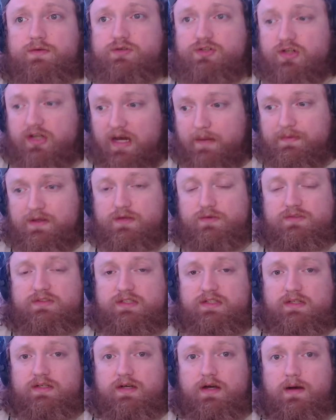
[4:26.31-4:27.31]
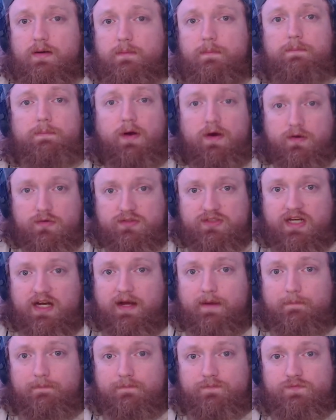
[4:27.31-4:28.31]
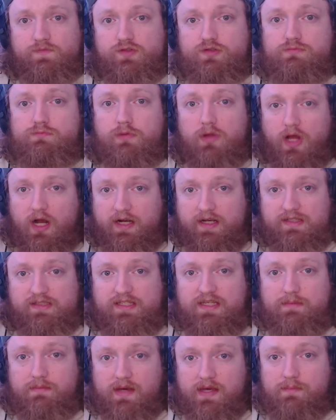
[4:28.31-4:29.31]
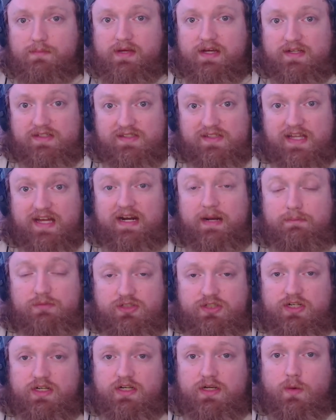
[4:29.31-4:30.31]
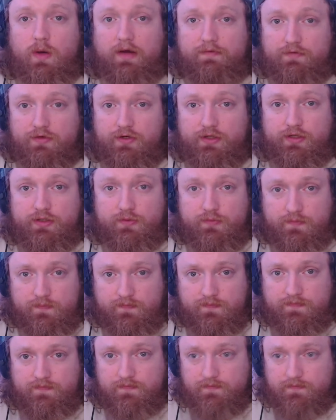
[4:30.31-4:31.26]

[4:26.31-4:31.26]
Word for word: you should not be using borrowed time to block a teammate because then I'm just going to go after you.